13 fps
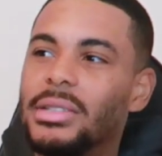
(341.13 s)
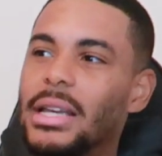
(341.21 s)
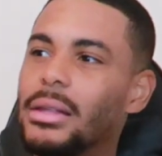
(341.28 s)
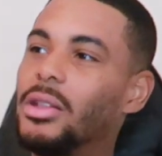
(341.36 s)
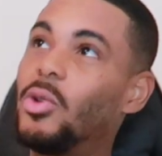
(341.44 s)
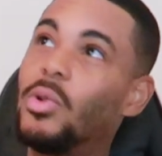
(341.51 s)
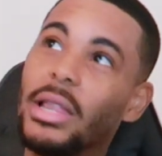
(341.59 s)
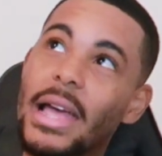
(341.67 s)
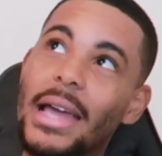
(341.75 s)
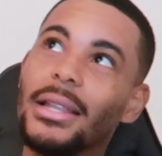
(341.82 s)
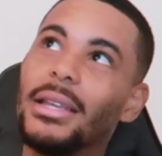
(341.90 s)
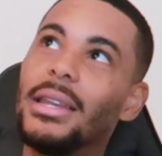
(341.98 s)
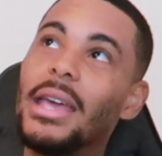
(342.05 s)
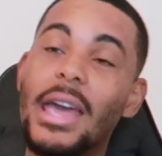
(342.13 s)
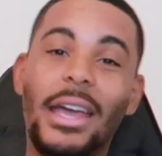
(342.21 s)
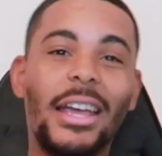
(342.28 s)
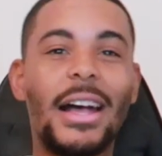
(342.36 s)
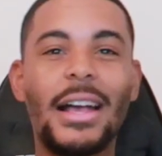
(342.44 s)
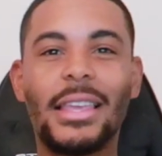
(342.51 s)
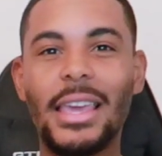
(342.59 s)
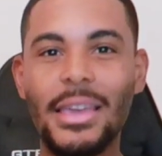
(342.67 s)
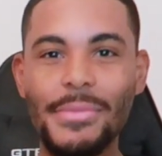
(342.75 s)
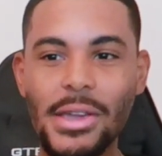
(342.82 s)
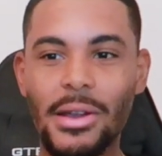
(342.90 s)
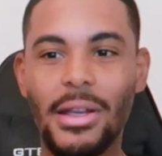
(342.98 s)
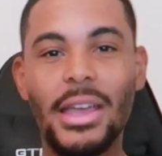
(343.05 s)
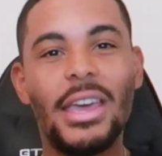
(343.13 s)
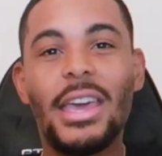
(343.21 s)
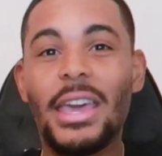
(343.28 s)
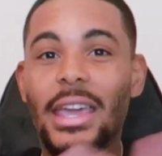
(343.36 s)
tech school in Lackland, I came here.